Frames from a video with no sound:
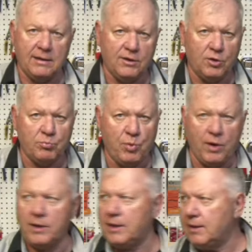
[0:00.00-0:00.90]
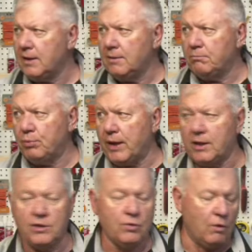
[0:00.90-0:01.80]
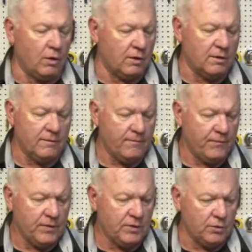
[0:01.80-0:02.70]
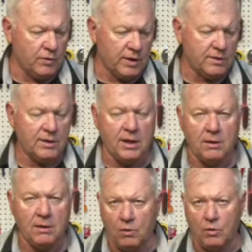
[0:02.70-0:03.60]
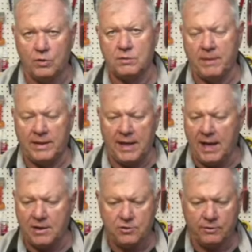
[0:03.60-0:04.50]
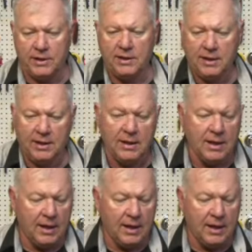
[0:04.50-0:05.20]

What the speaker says: third-party brake controller to this, cut holes in my dash or anything.